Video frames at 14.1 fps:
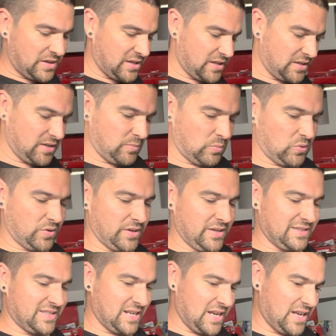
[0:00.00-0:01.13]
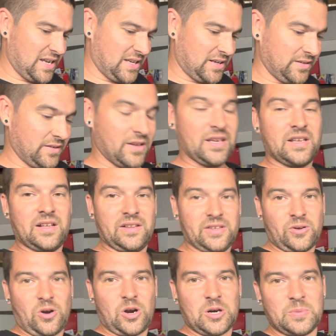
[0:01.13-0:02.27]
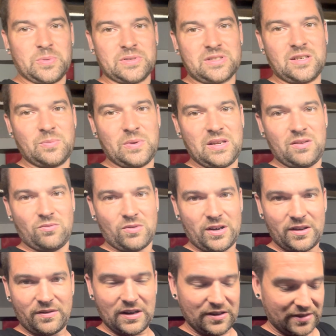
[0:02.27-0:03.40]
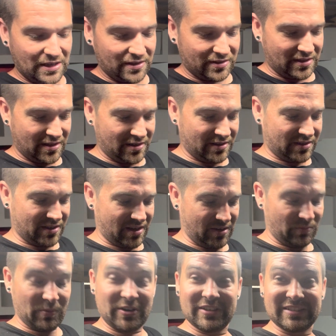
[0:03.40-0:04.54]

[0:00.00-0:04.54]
in the morning, dead, and little Harper's gonna be running around downstairs saying, "Where's